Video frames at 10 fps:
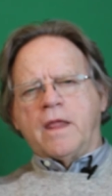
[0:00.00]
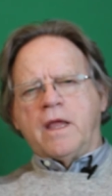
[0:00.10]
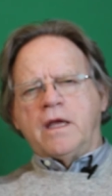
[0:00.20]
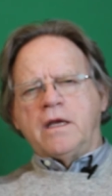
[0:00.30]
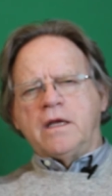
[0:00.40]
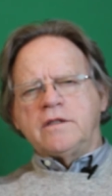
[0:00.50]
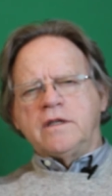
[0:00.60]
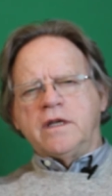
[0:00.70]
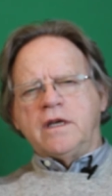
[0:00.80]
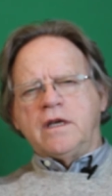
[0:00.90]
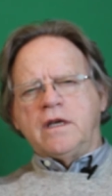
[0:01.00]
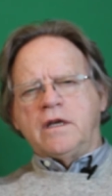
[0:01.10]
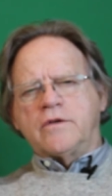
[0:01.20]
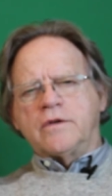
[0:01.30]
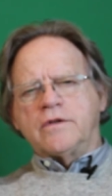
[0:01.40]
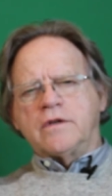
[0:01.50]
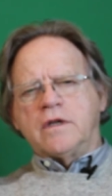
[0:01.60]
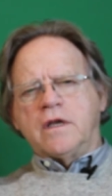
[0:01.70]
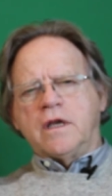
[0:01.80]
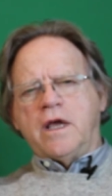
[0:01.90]
And isn't it interesting
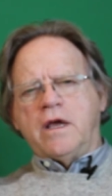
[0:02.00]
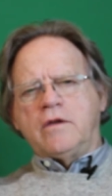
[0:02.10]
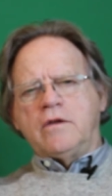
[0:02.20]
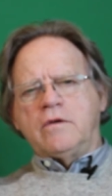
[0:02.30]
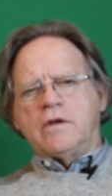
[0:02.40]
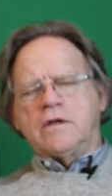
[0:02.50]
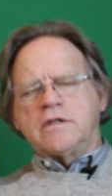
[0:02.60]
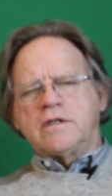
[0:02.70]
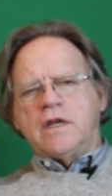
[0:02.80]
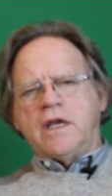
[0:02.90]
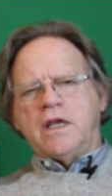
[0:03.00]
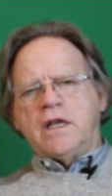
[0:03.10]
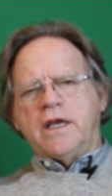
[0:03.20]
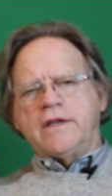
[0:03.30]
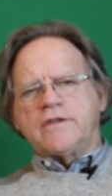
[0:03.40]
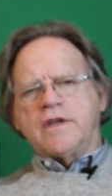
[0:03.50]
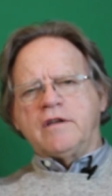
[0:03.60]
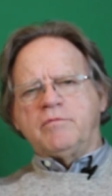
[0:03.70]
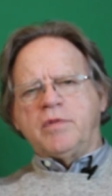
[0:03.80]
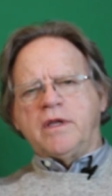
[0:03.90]
how you can stay in that safe
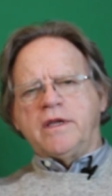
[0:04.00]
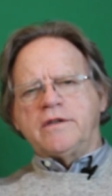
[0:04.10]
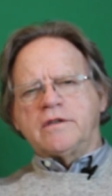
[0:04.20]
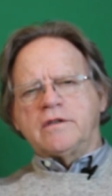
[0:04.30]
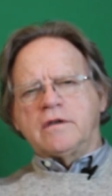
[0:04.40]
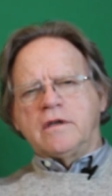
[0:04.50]
place,